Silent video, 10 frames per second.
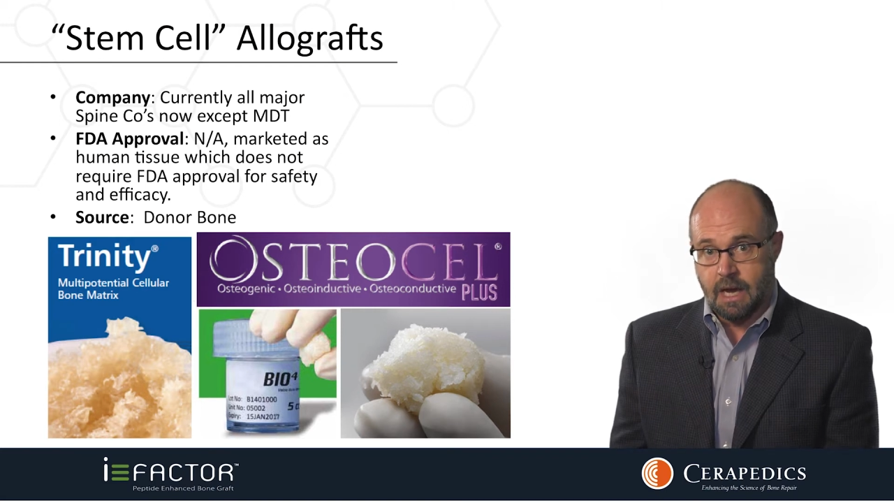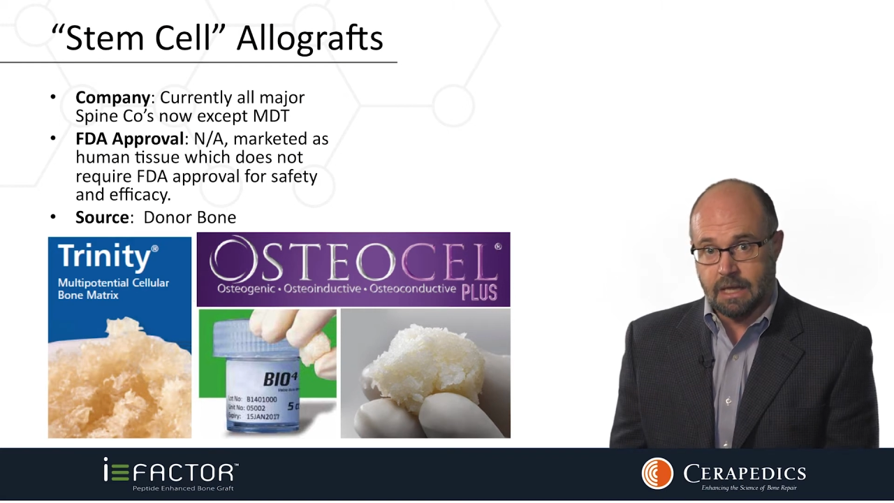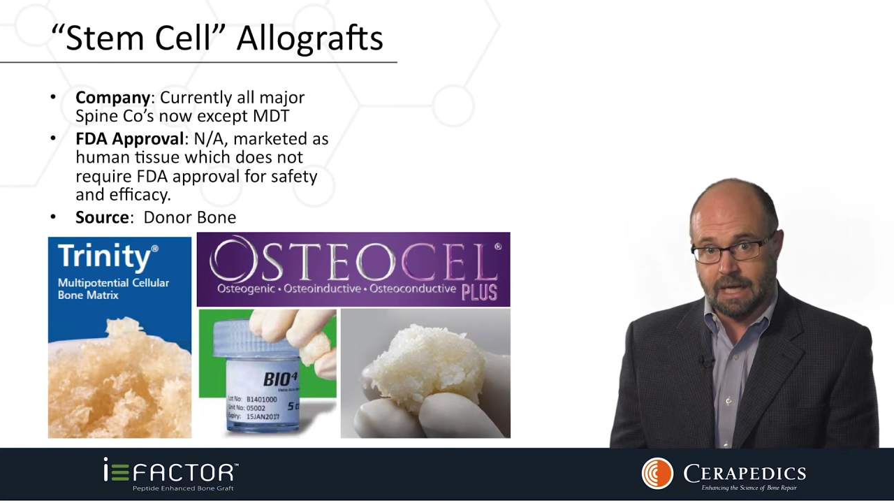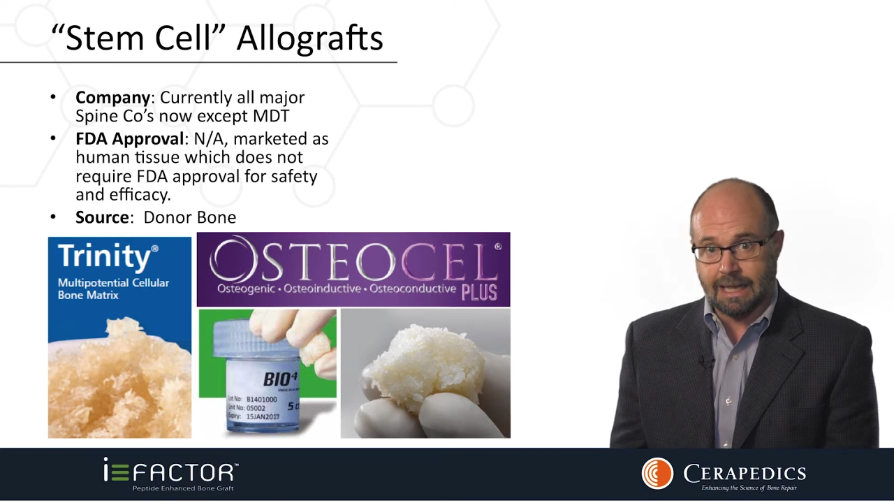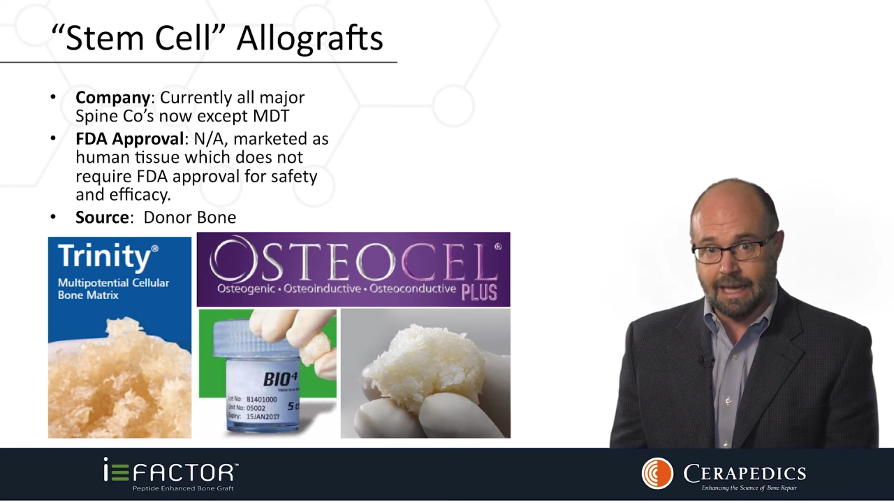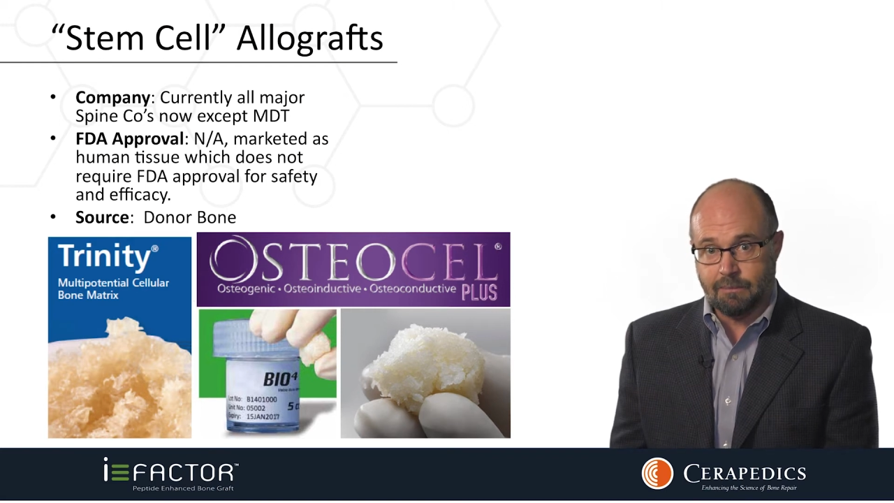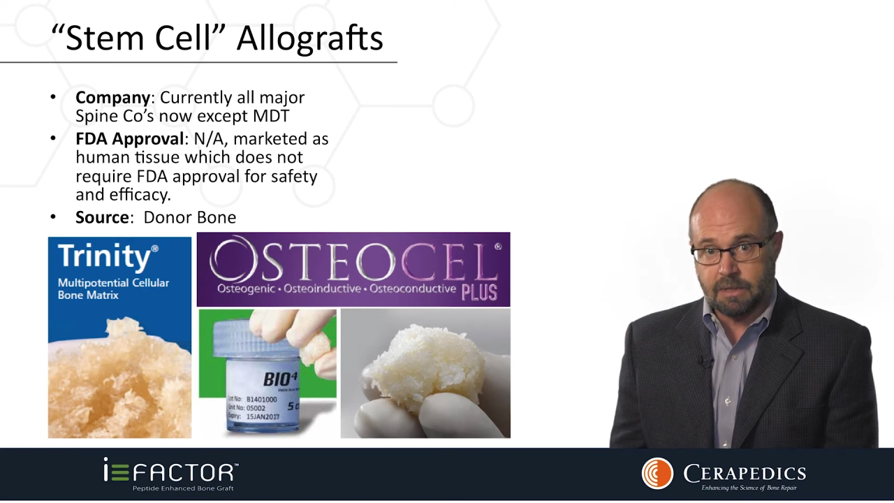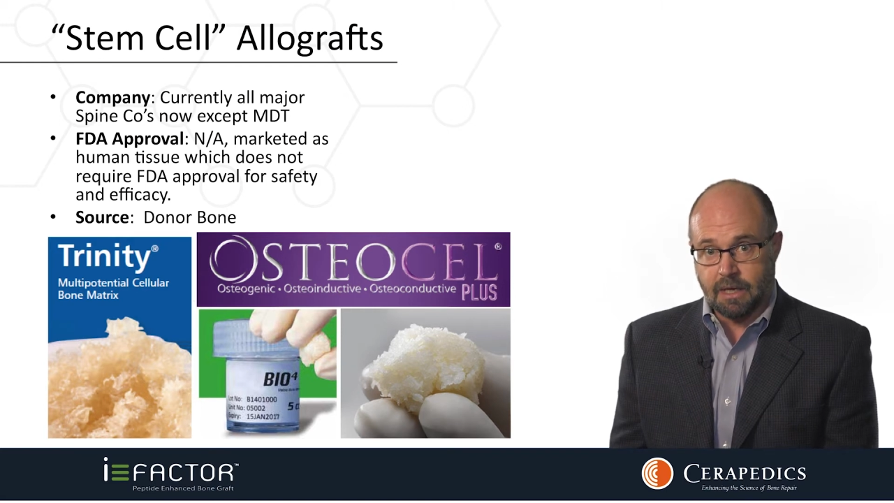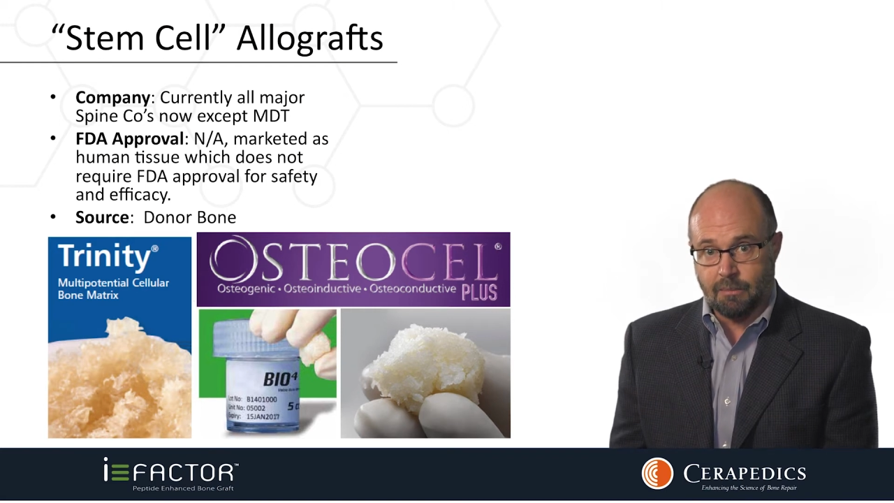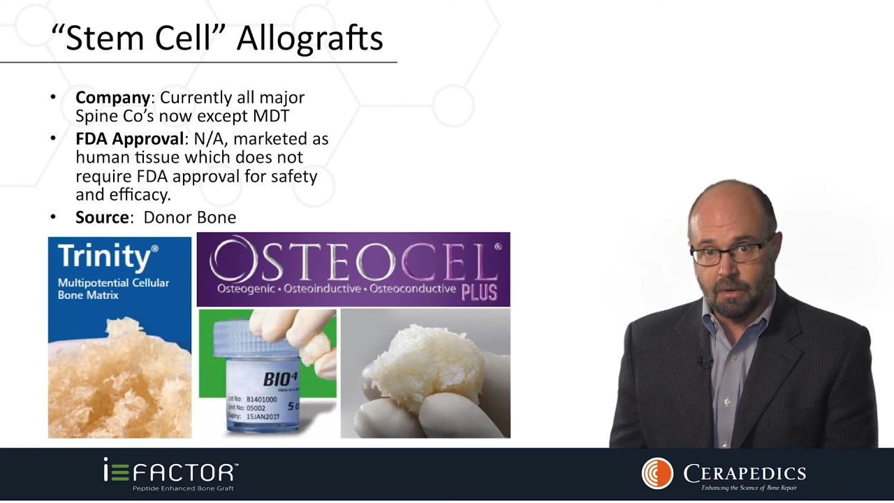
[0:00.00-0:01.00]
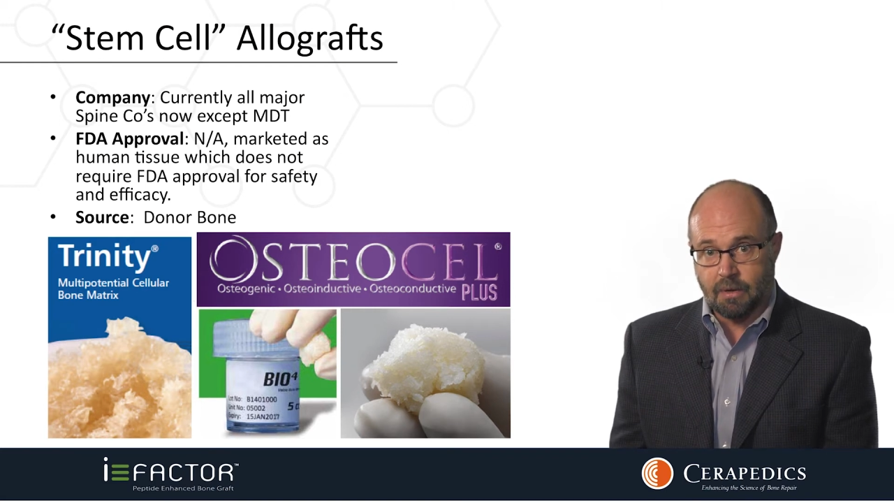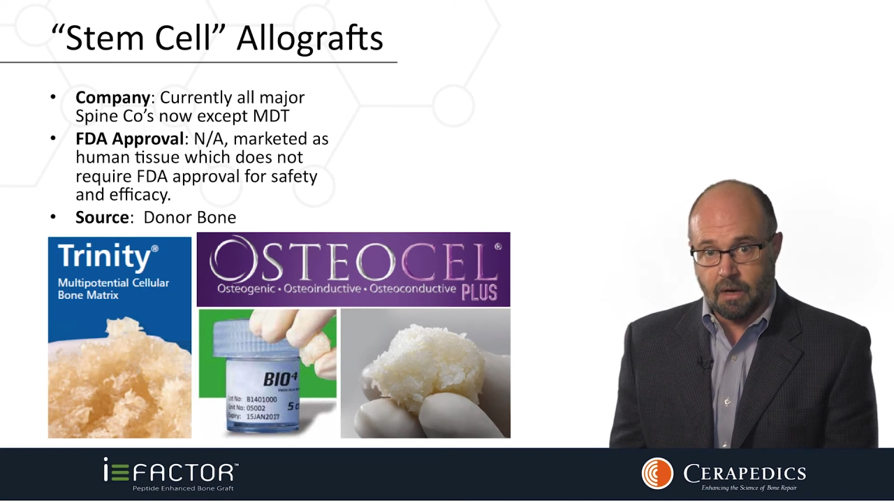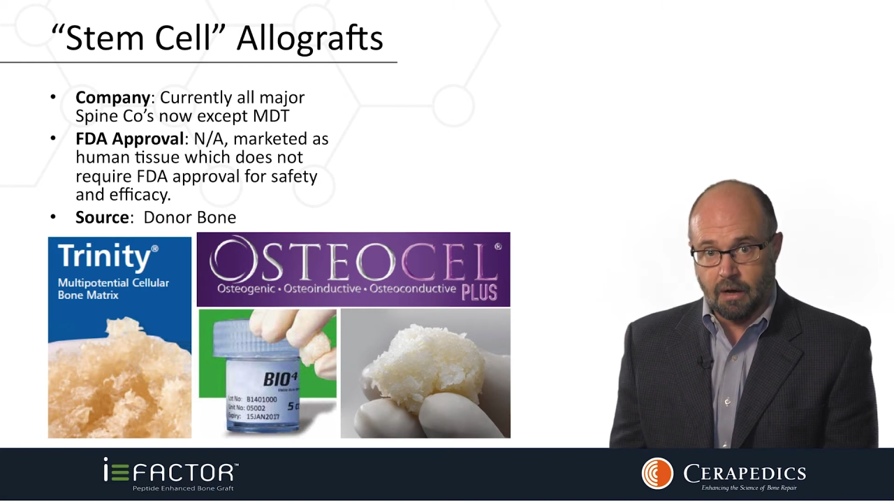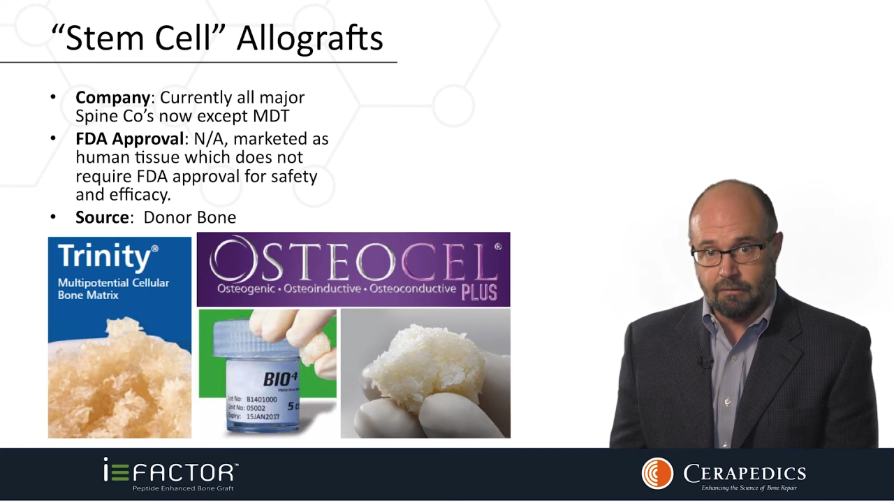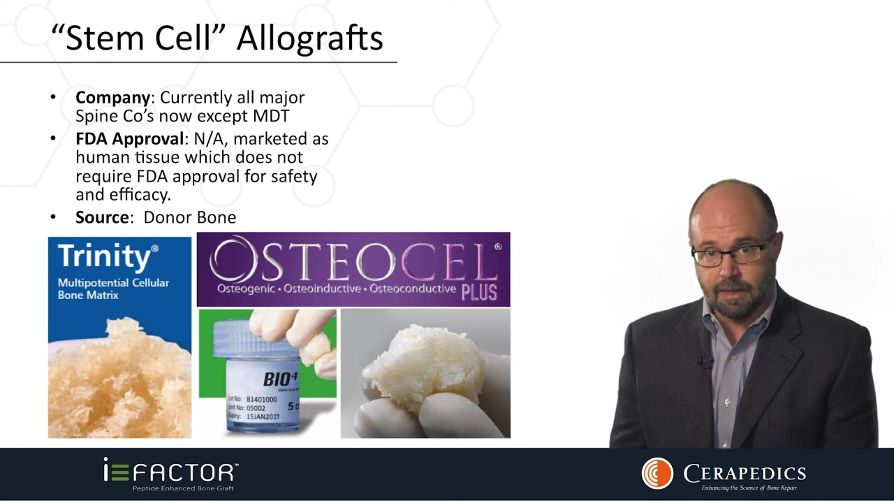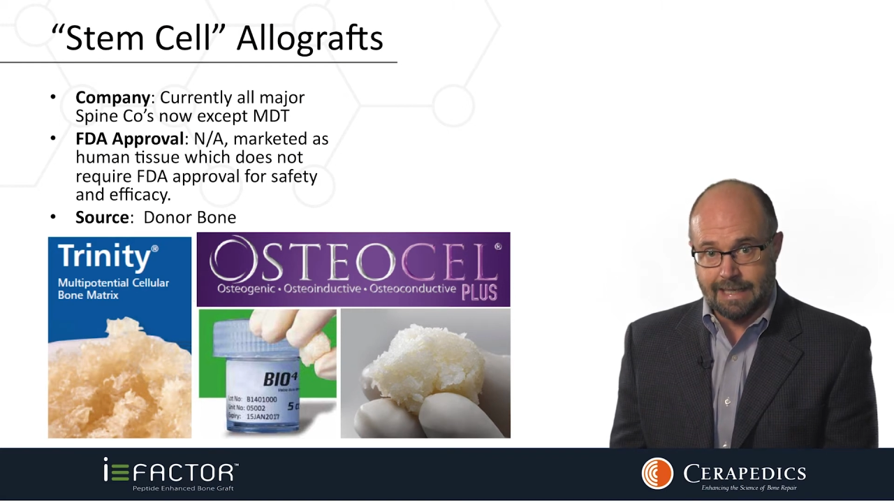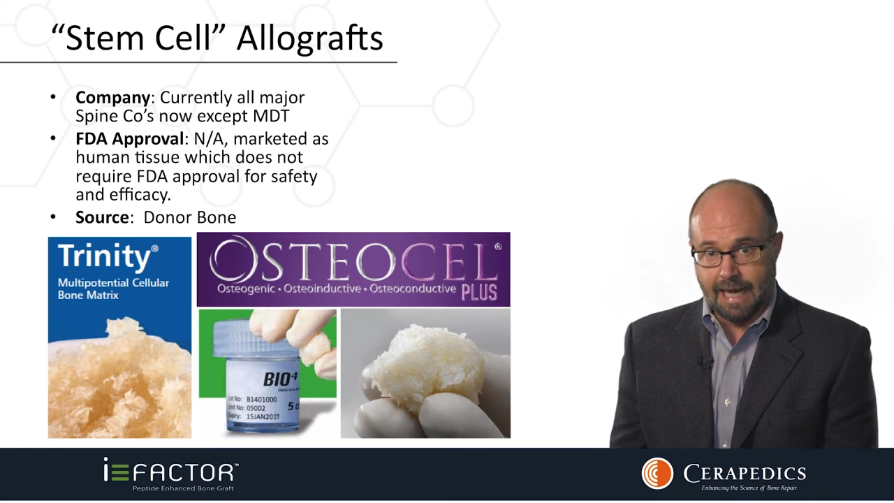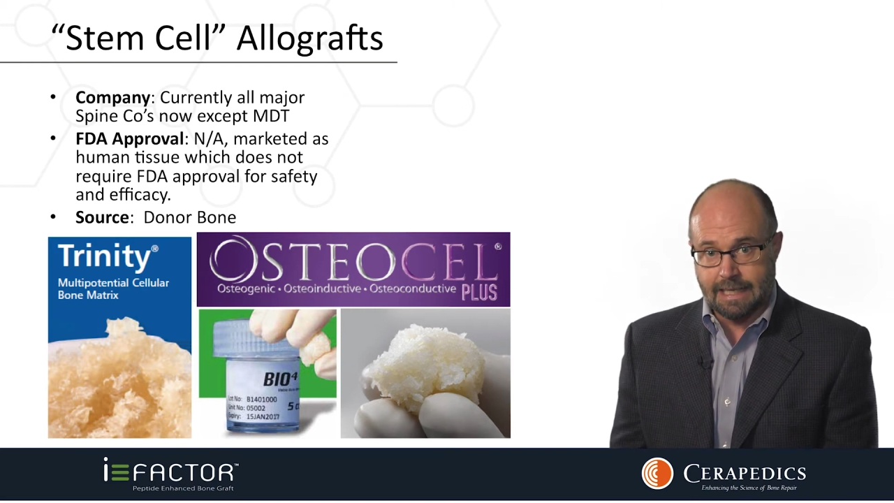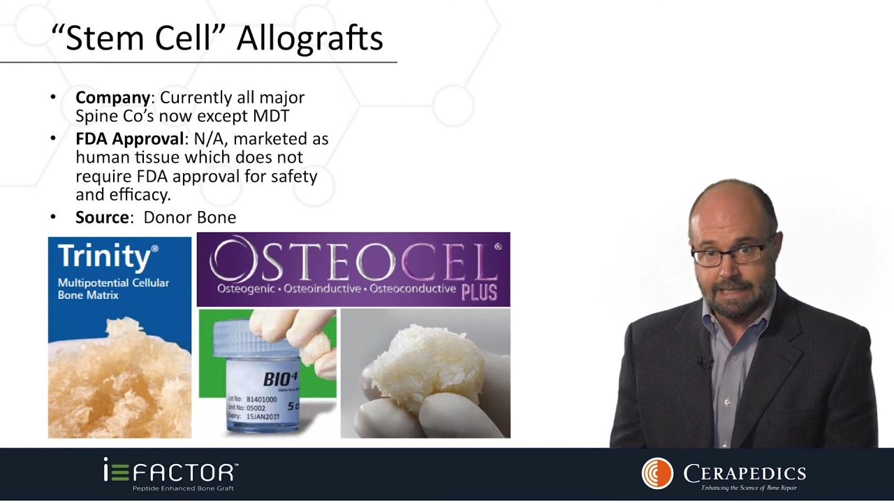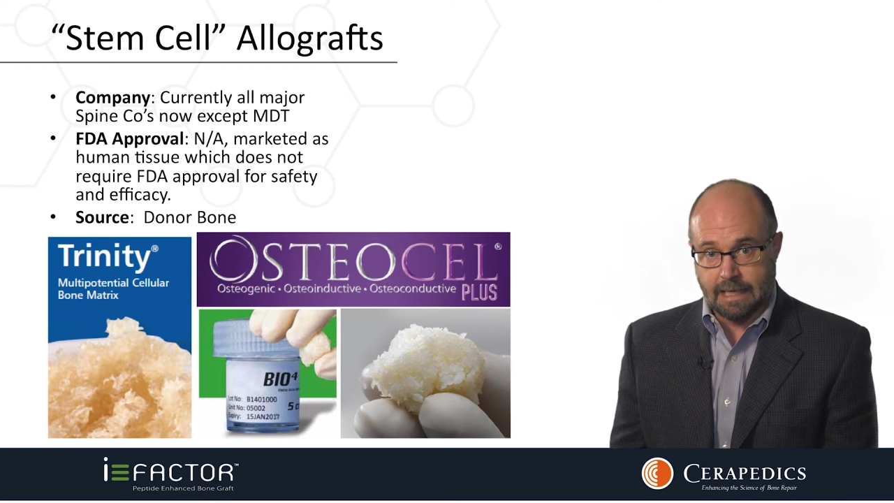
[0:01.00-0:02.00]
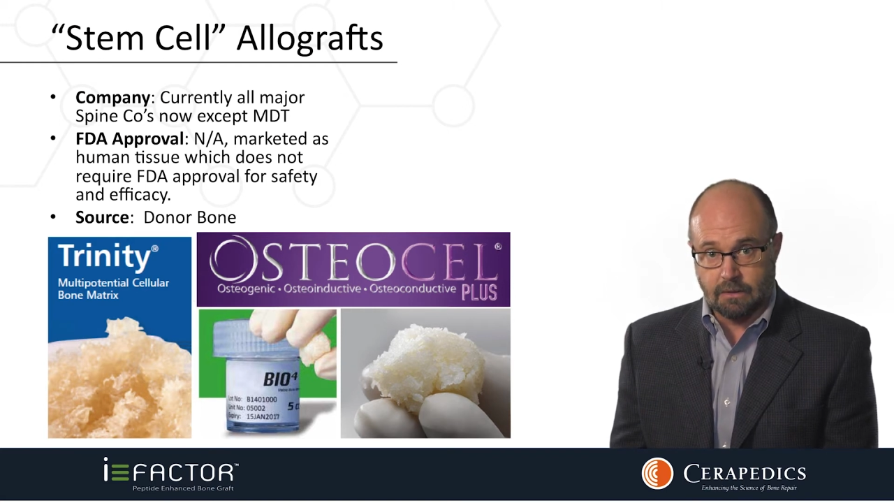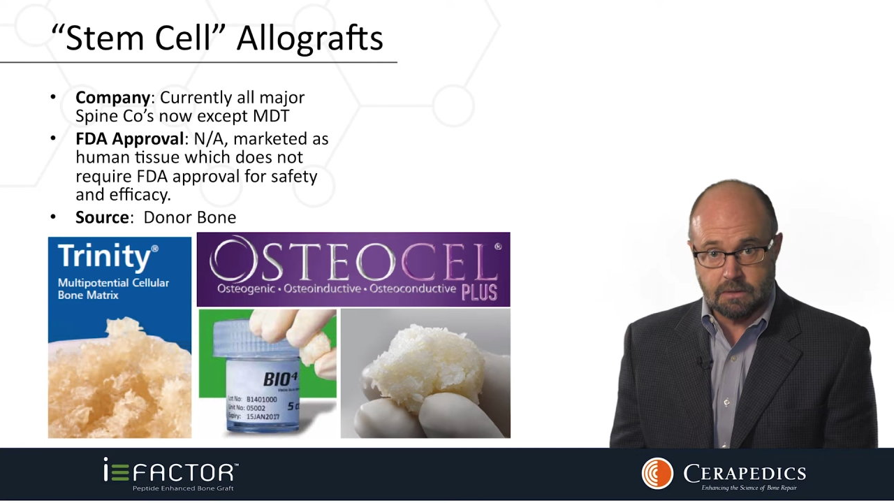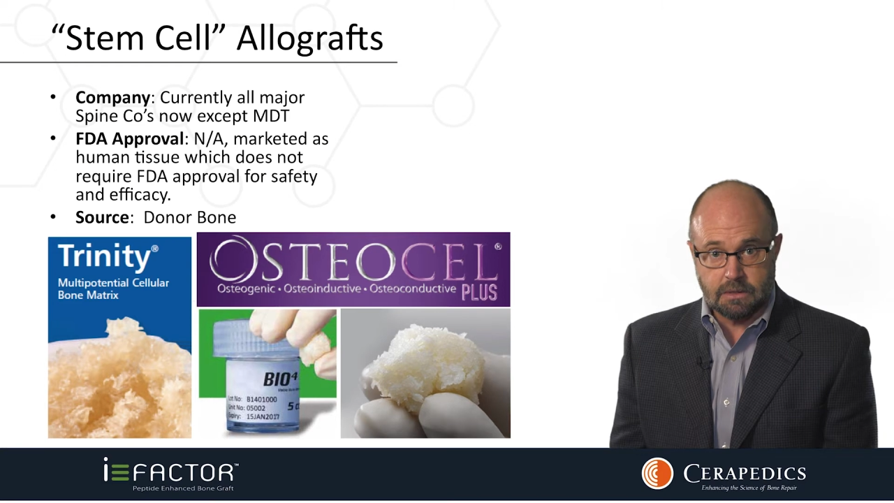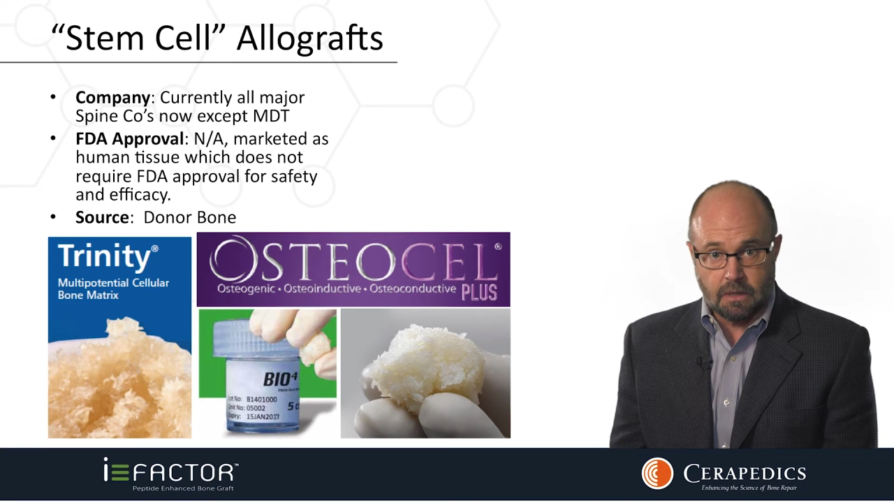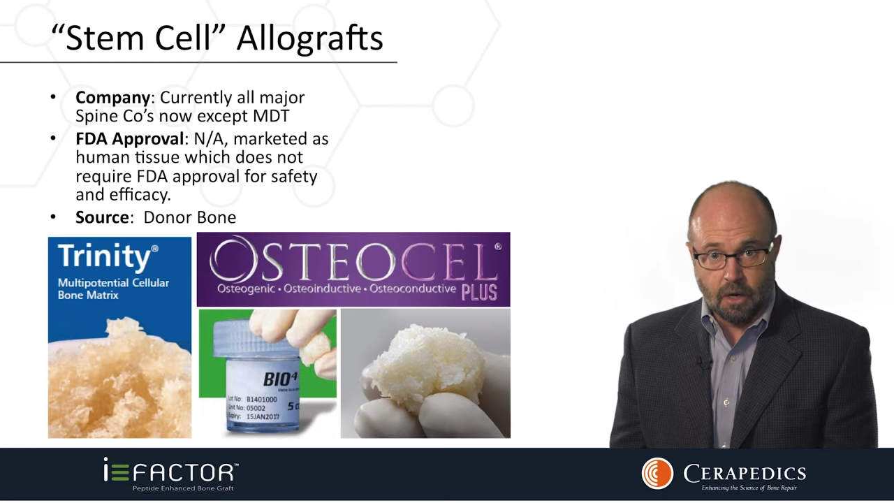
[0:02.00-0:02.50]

The claimed number of retained cells